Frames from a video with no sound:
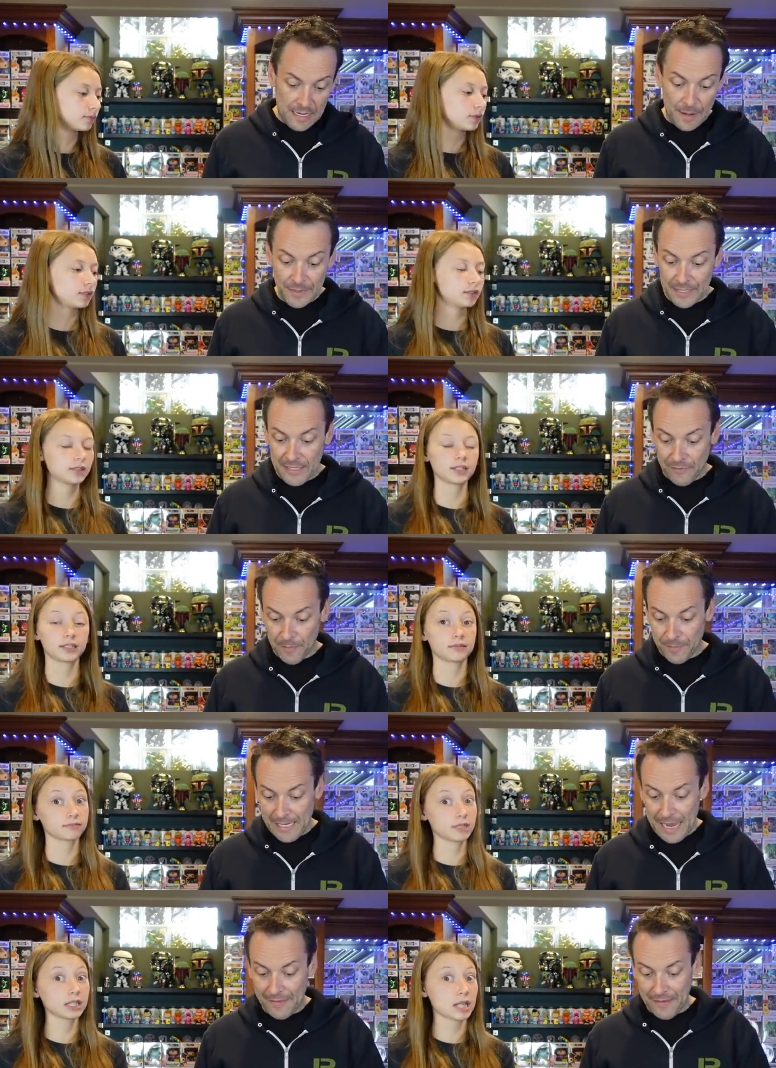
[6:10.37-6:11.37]
Speaker 1: I mean,
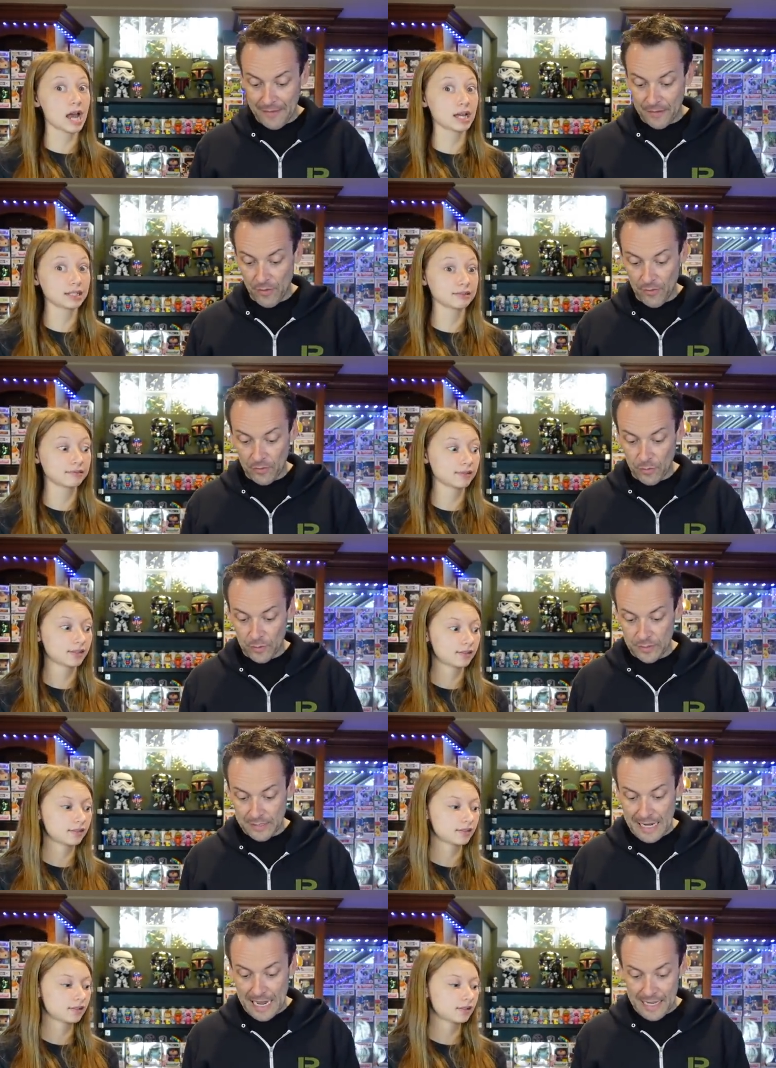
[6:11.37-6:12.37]
even beyond that, though, there
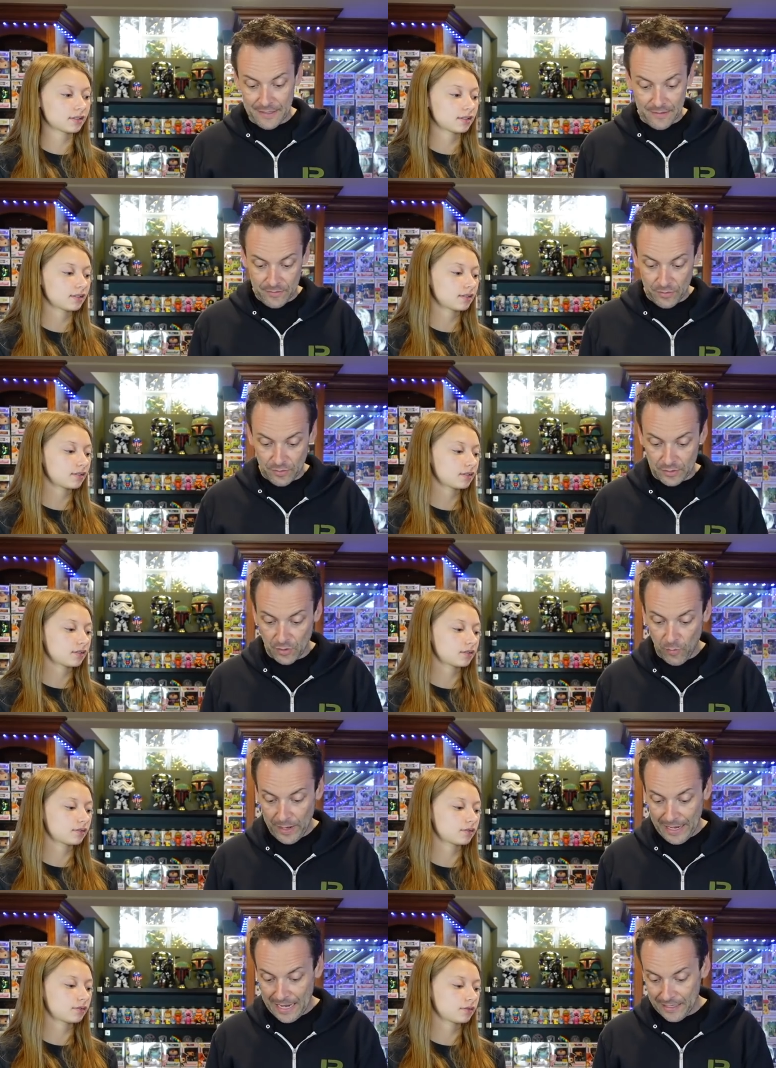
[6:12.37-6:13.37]
was
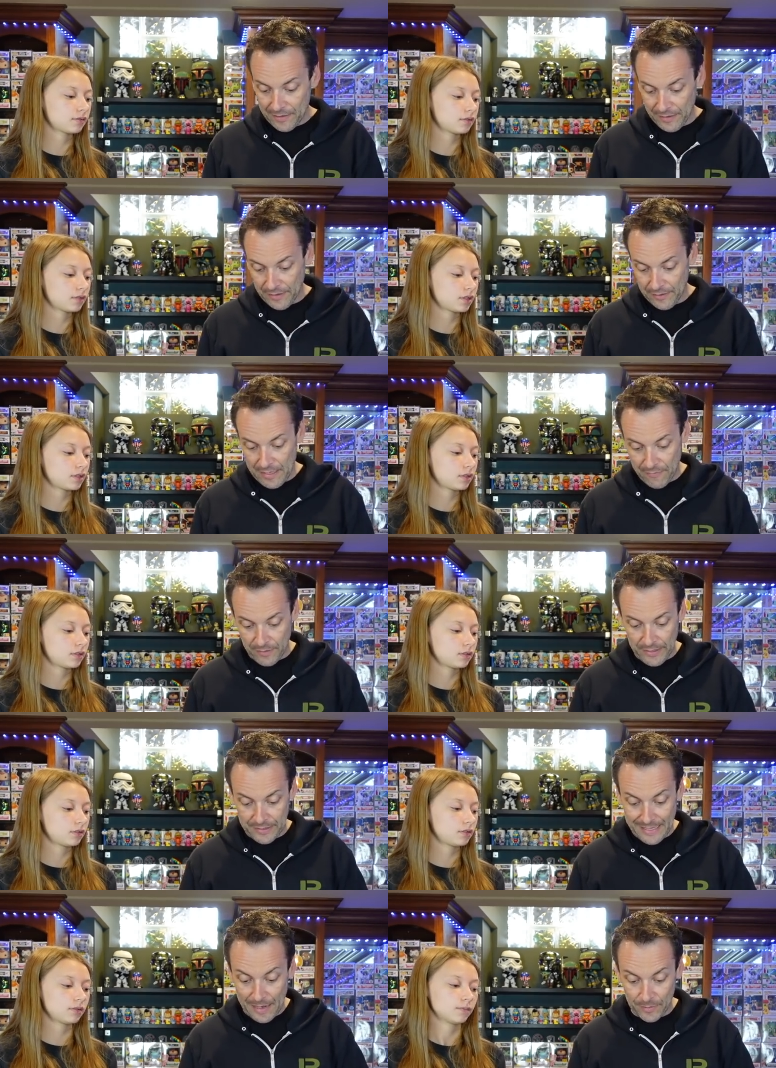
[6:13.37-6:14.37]
no way anything could ever
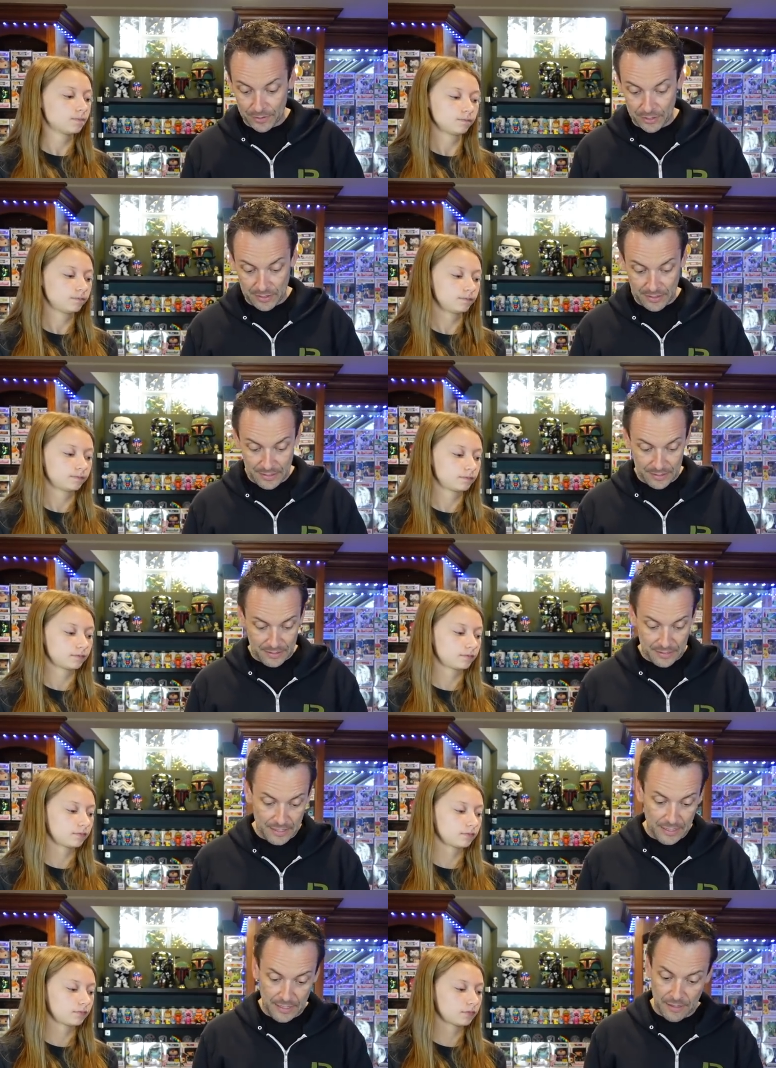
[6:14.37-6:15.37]
get damaged. And this
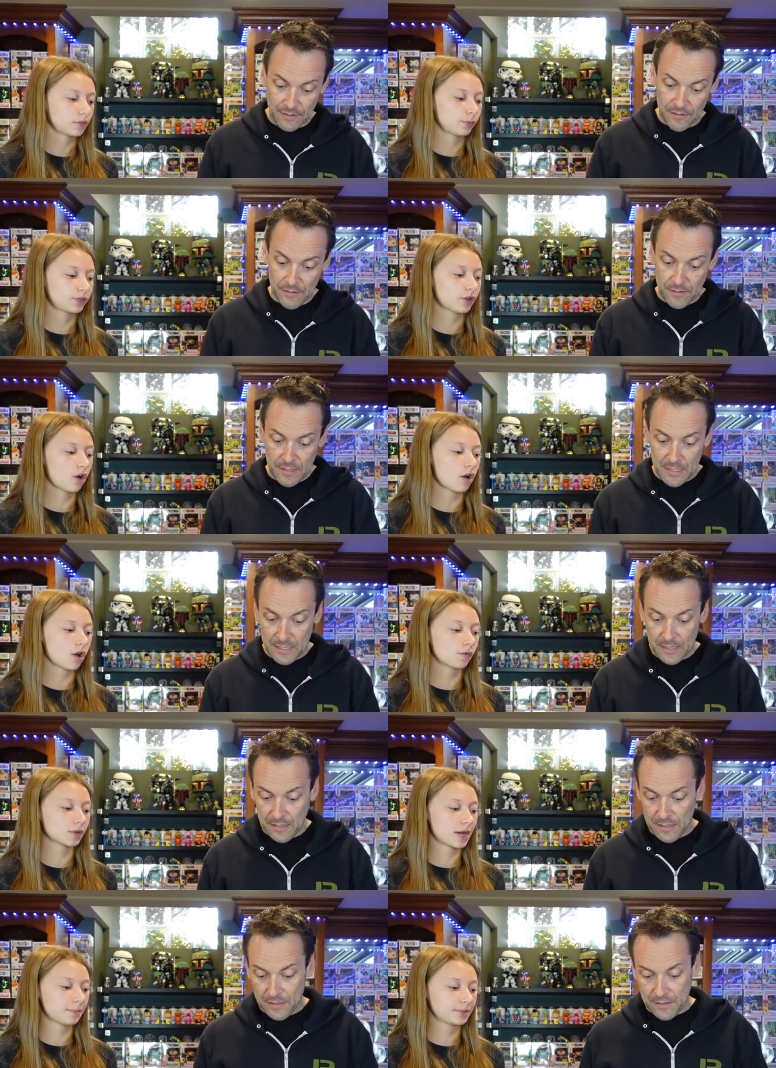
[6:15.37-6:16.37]
thing... It was
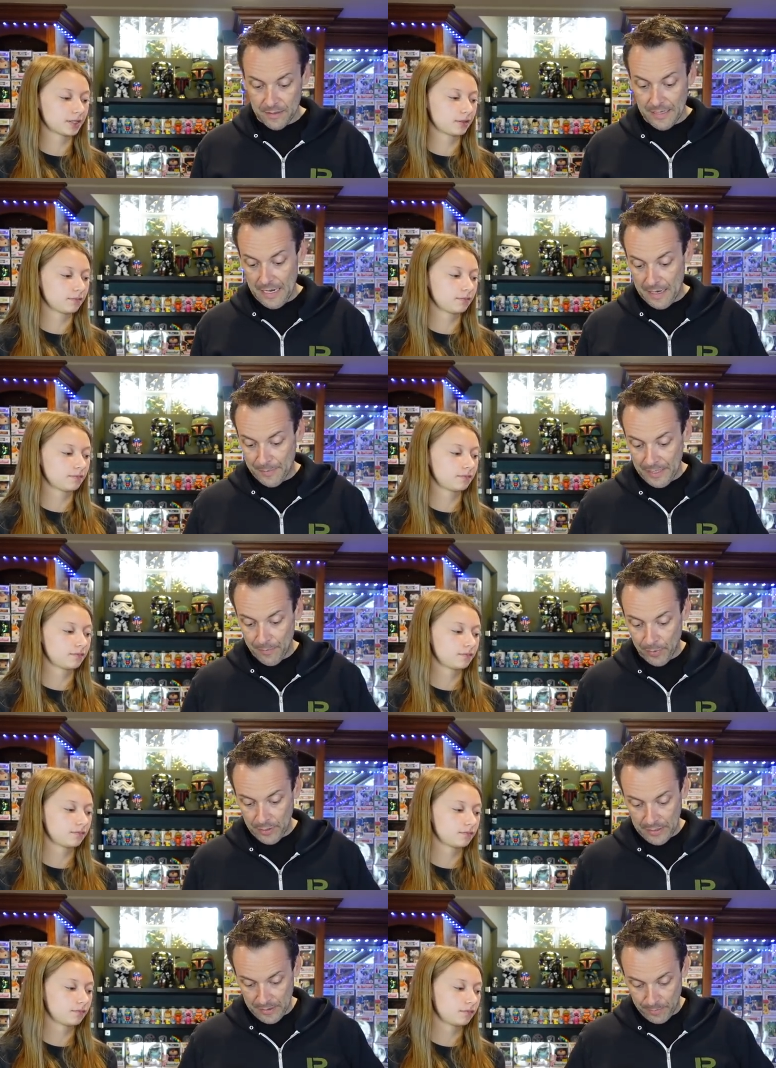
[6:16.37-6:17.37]
Speaker 2: all wrapped up.
Speaker 1: Yeah, I mean, you
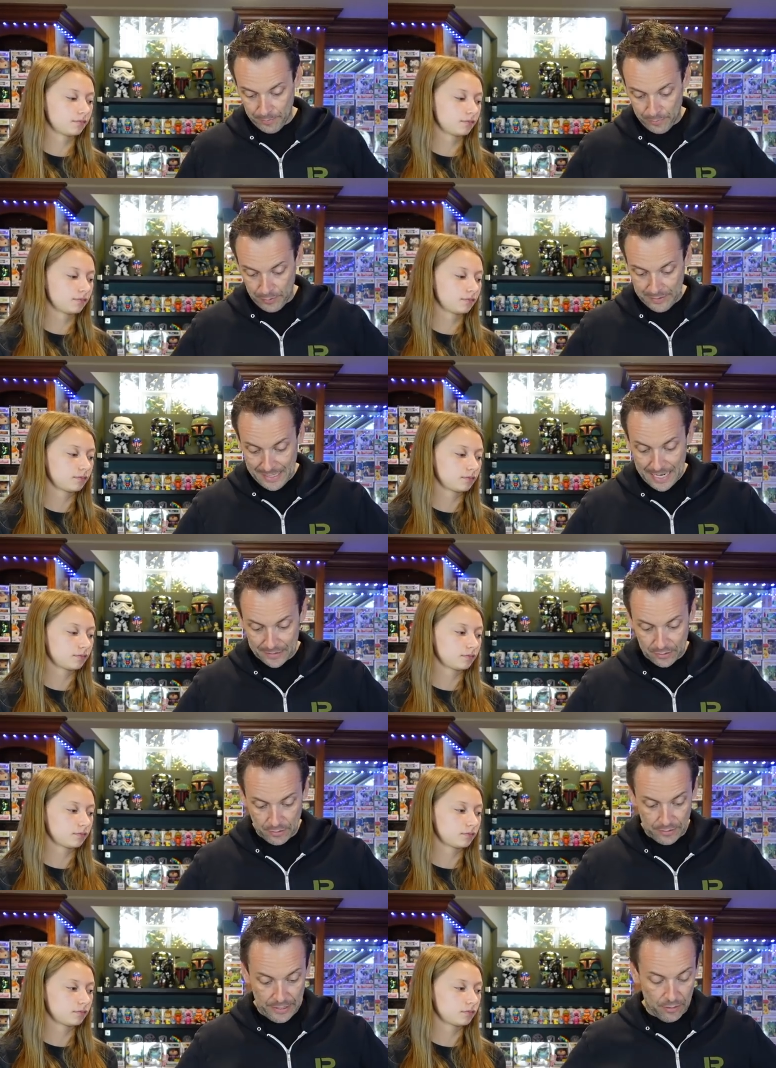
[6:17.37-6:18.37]
put in a
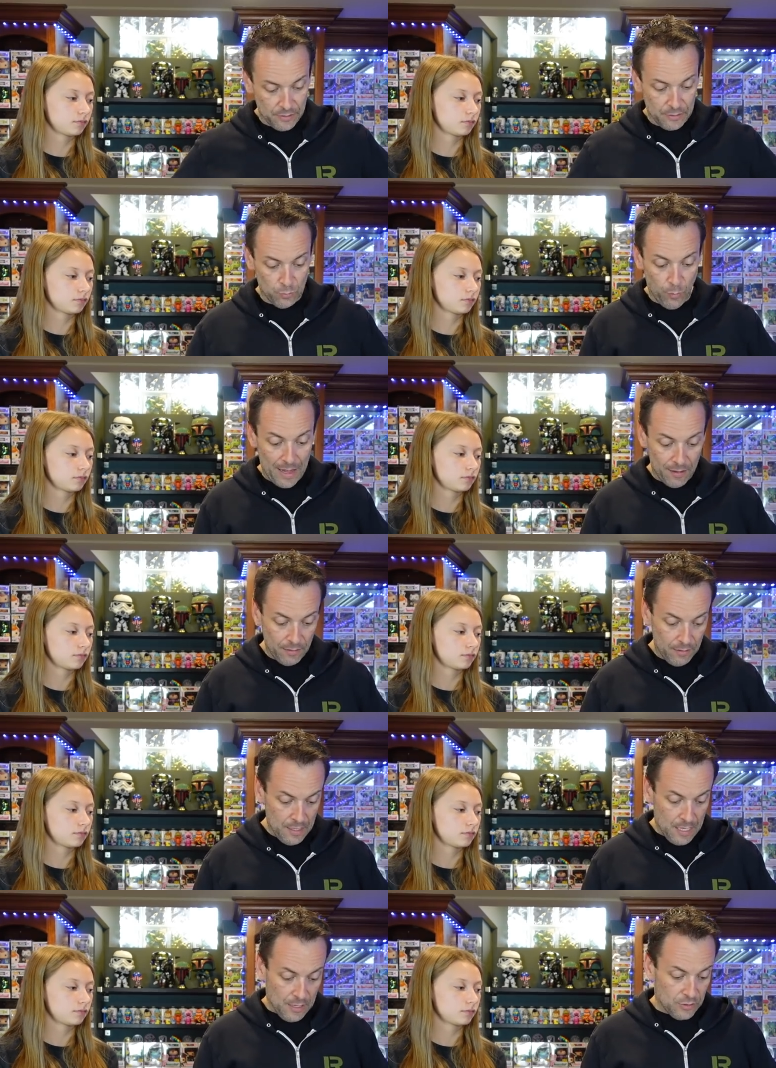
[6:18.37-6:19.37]
protector here as well.
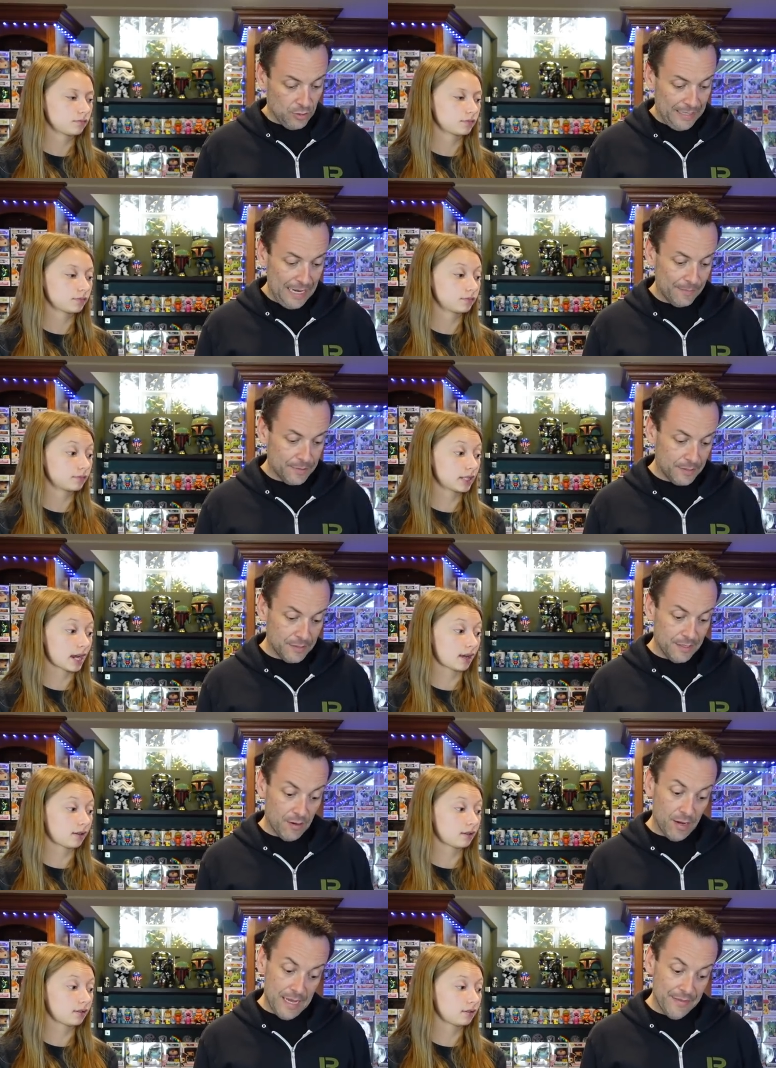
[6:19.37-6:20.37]
So, Gabs...
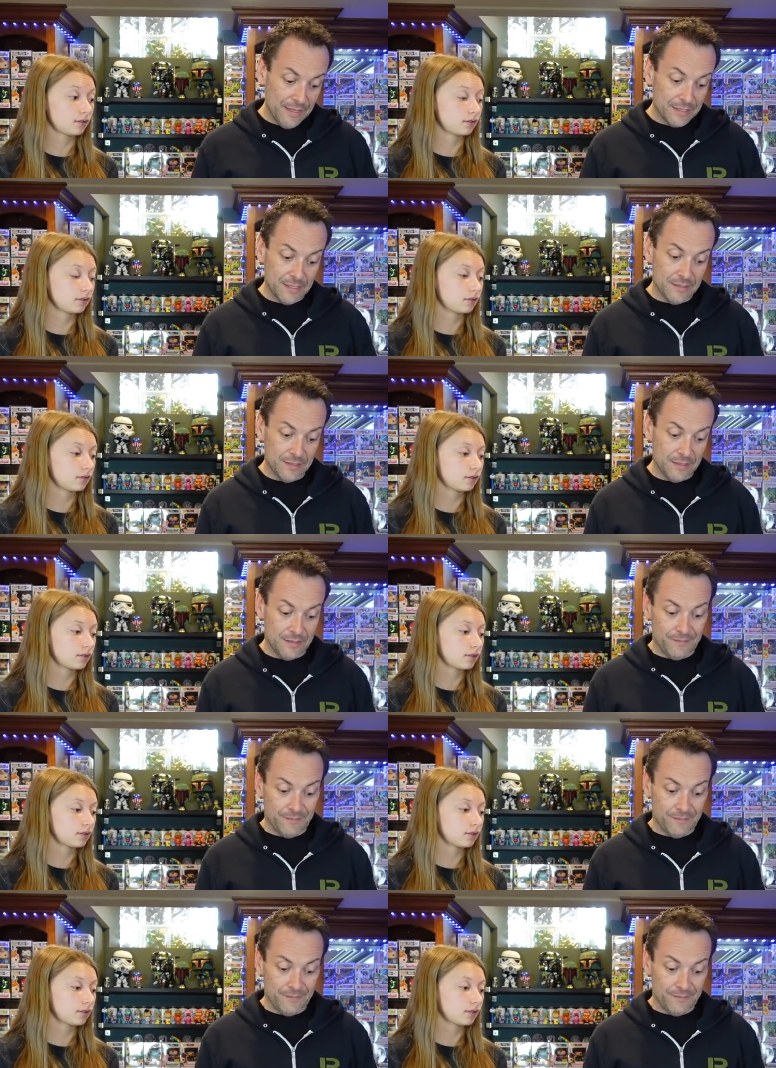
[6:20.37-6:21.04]
Yeah. And this is